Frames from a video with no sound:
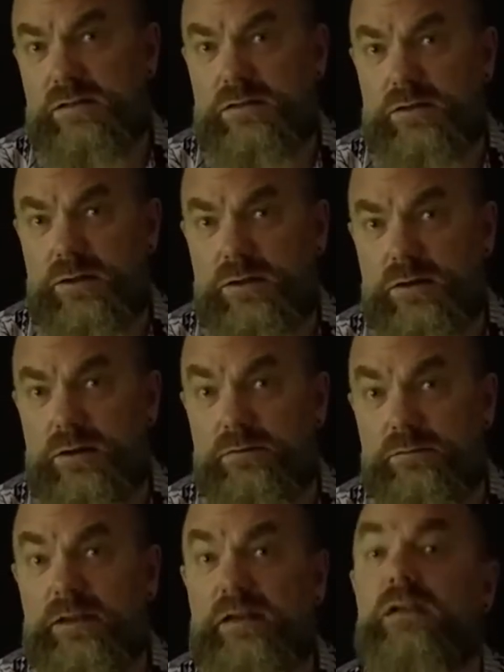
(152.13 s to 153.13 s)
a
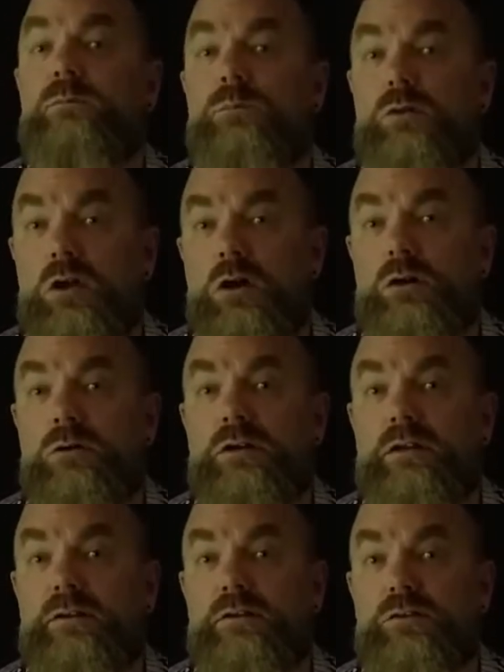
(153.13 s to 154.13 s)
link below
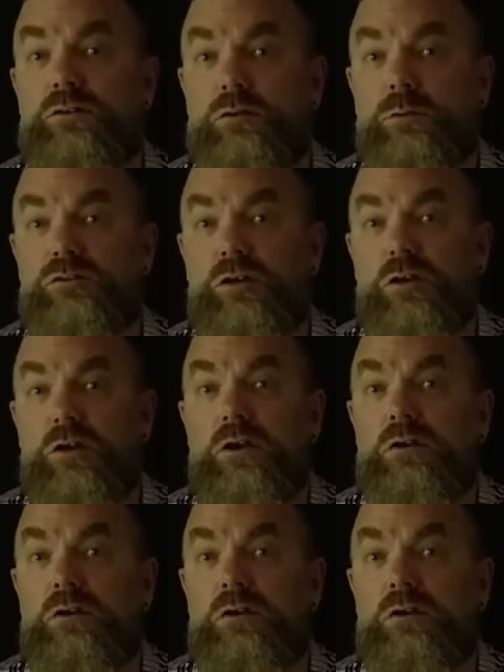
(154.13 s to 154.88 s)
in the description